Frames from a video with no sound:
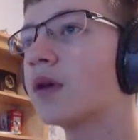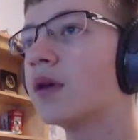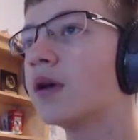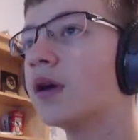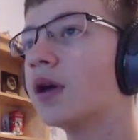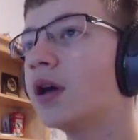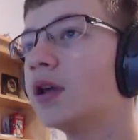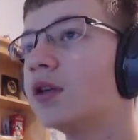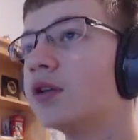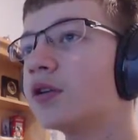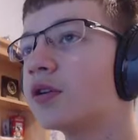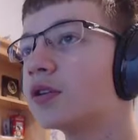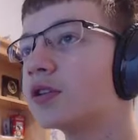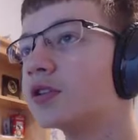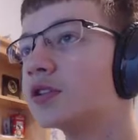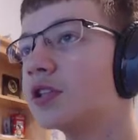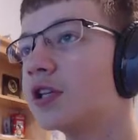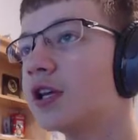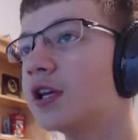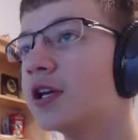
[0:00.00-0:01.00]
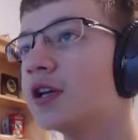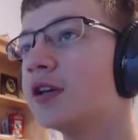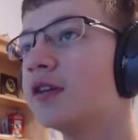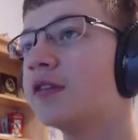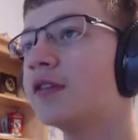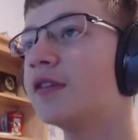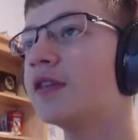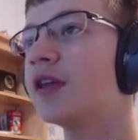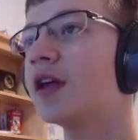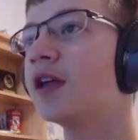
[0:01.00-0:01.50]
and you can see
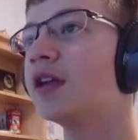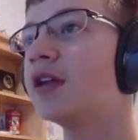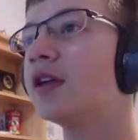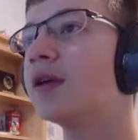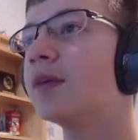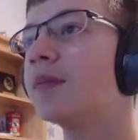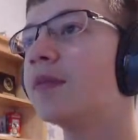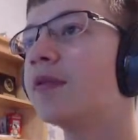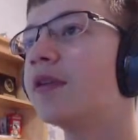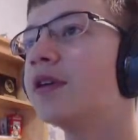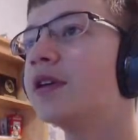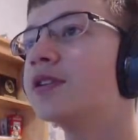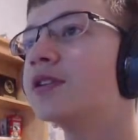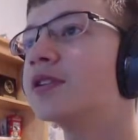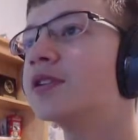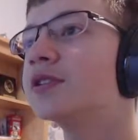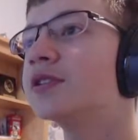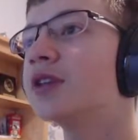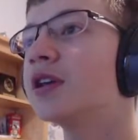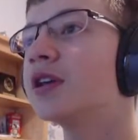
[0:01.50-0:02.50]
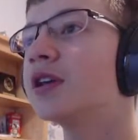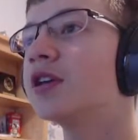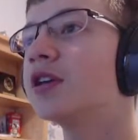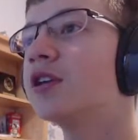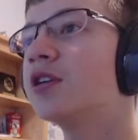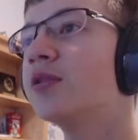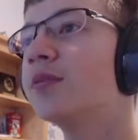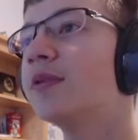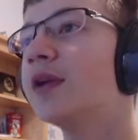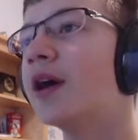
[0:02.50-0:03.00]
that it places a
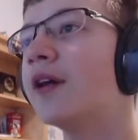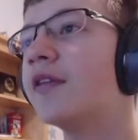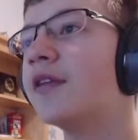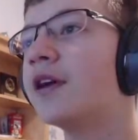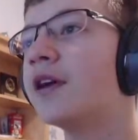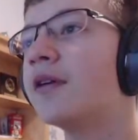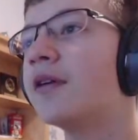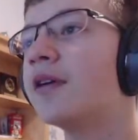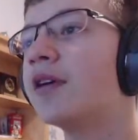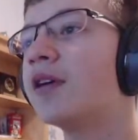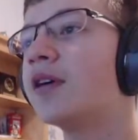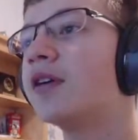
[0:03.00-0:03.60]
cube down there.